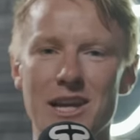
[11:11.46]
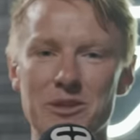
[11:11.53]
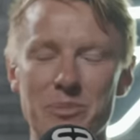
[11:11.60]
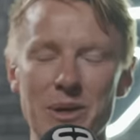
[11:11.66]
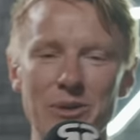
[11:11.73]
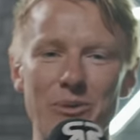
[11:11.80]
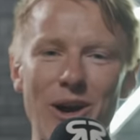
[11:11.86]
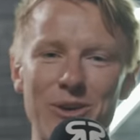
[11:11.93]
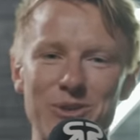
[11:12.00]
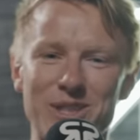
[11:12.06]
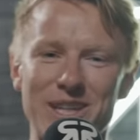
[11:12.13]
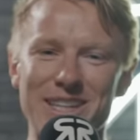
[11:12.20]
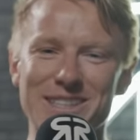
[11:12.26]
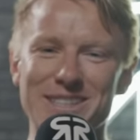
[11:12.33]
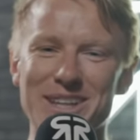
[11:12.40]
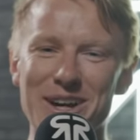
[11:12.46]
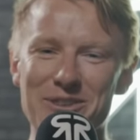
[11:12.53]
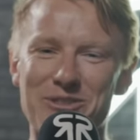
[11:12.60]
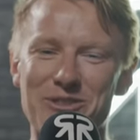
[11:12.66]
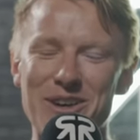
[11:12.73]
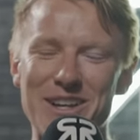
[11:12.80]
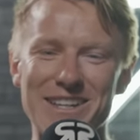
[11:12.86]
It's been a while since
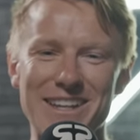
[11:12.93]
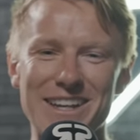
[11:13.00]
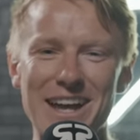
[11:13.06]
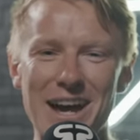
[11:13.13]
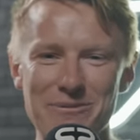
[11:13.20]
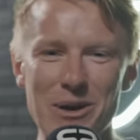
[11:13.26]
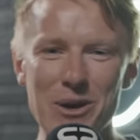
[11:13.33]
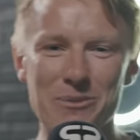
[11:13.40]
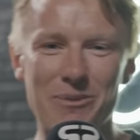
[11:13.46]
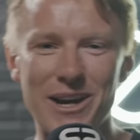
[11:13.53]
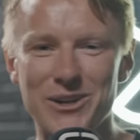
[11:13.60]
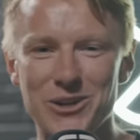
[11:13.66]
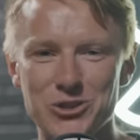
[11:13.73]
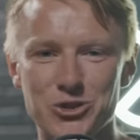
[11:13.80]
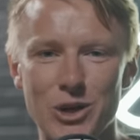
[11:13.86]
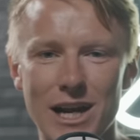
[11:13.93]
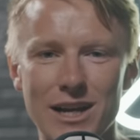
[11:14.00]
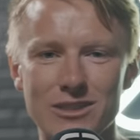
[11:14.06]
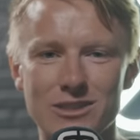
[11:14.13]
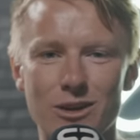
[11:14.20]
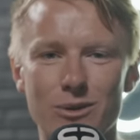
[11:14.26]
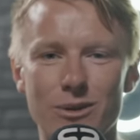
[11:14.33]
I've ridden a motorbike on
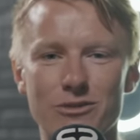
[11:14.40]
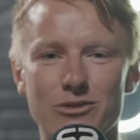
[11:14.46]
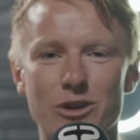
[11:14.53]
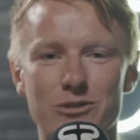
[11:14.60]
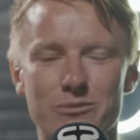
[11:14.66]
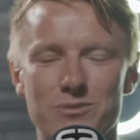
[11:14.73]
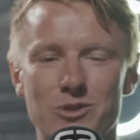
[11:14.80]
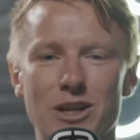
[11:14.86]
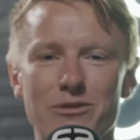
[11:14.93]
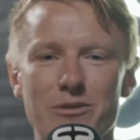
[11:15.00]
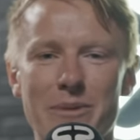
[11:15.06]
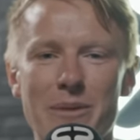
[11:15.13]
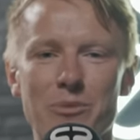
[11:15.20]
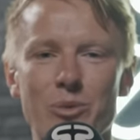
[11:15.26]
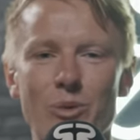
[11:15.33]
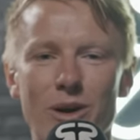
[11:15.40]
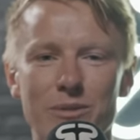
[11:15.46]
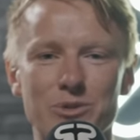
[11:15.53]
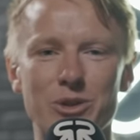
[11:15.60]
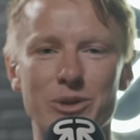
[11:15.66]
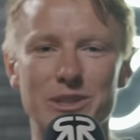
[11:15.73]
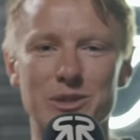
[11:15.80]
track, so I've got to try and remember what
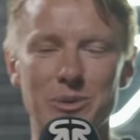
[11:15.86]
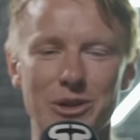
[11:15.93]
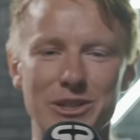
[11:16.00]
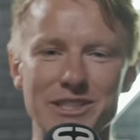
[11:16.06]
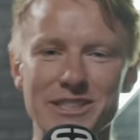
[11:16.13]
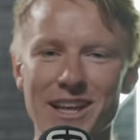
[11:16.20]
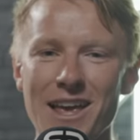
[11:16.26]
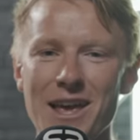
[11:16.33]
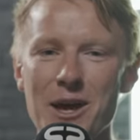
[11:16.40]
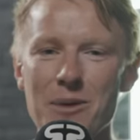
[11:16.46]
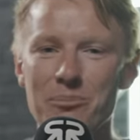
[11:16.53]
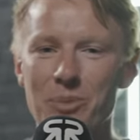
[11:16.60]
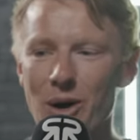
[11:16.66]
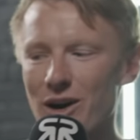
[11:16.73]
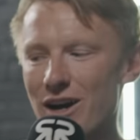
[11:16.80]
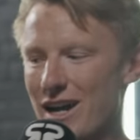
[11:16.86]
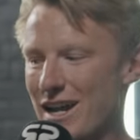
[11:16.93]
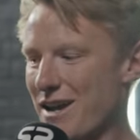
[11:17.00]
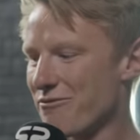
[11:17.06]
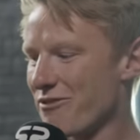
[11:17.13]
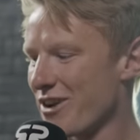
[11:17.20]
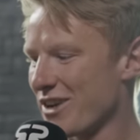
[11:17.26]
I'm doing, to be honest. But I
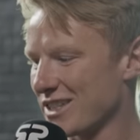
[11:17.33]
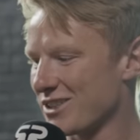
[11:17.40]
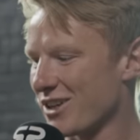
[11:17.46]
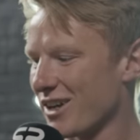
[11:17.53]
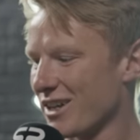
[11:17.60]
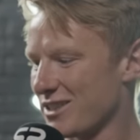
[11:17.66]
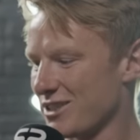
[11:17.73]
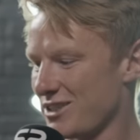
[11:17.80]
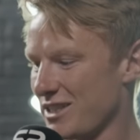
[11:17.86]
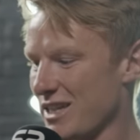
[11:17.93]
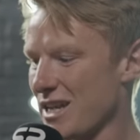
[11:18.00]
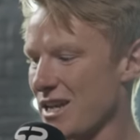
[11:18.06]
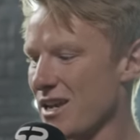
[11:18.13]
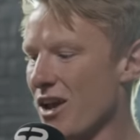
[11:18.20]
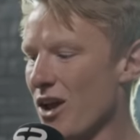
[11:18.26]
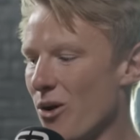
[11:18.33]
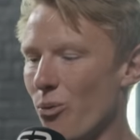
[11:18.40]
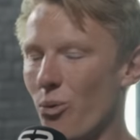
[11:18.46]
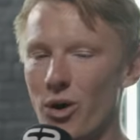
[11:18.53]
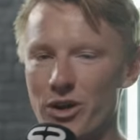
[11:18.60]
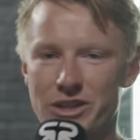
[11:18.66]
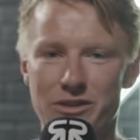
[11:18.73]
am very excited to see
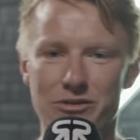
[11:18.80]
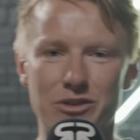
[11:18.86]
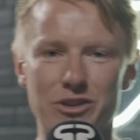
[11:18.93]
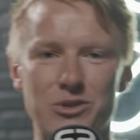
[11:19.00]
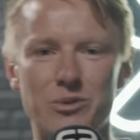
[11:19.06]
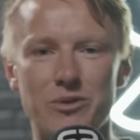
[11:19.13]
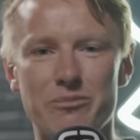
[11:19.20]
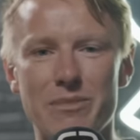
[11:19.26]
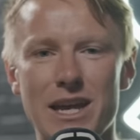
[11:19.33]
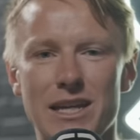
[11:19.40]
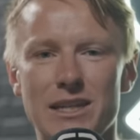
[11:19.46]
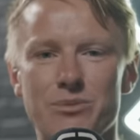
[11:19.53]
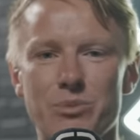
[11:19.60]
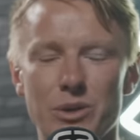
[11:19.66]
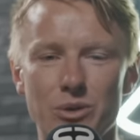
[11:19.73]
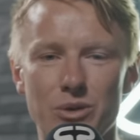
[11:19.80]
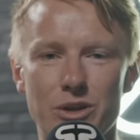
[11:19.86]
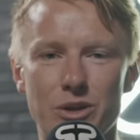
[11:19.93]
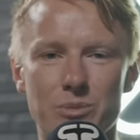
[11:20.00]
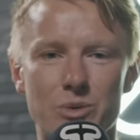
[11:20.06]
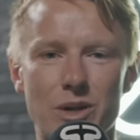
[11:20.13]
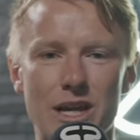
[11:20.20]
what a difference we've made with all the
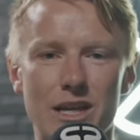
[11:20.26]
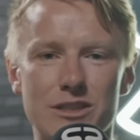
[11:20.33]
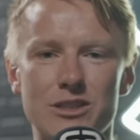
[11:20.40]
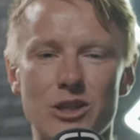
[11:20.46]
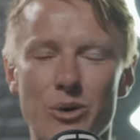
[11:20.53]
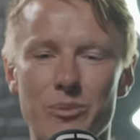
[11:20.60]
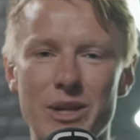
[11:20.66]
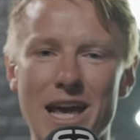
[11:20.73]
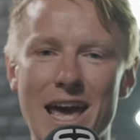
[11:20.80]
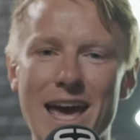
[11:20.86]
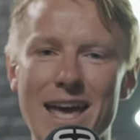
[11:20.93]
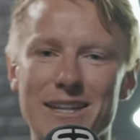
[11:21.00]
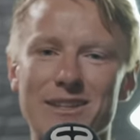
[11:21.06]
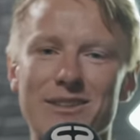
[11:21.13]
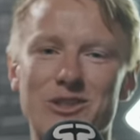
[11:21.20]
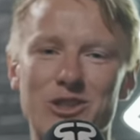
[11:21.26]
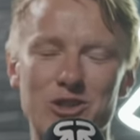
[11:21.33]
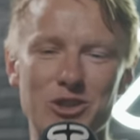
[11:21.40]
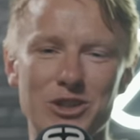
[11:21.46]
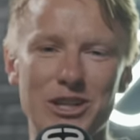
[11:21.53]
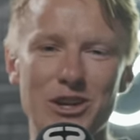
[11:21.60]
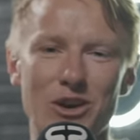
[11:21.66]
upgrades. So I'm going to head to
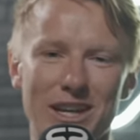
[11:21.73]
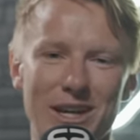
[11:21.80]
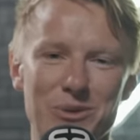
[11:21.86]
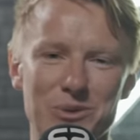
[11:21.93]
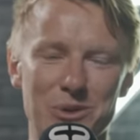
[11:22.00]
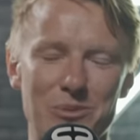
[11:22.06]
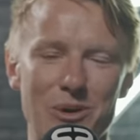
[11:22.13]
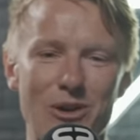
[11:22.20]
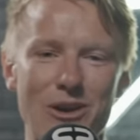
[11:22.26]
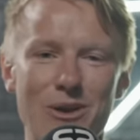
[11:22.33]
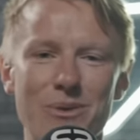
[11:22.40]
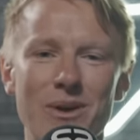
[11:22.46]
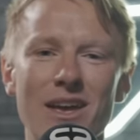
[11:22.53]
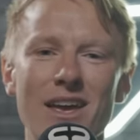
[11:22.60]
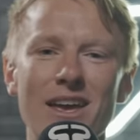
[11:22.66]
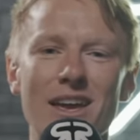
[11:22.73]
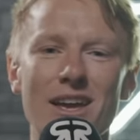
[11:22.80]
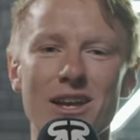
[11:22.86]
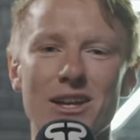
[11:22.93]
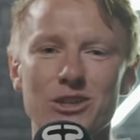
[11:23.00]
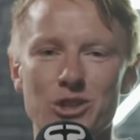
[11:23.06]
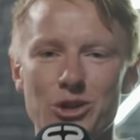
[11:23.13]
sunny Knockhill tomorrow
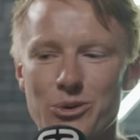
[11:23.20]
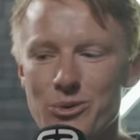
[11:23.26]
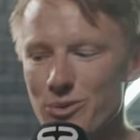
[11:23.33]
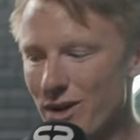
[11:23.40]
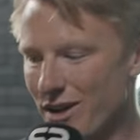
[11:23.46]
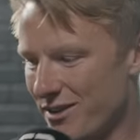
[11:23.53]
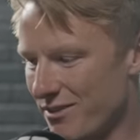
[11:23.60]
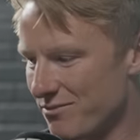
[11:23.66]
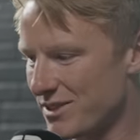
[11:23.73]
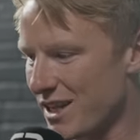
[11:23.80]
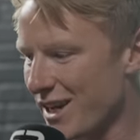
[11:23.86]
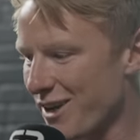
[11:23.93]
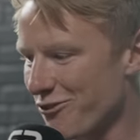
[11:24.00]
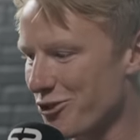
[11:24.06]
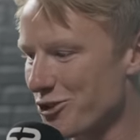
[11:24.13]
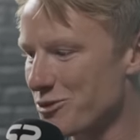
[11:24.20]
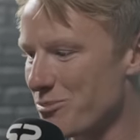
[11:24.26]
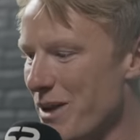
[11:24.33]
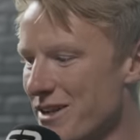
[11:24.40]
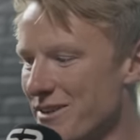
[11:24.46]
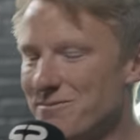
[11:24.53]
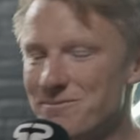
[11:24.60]
to take it for a
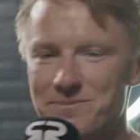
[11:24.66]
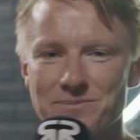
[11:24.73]
spin.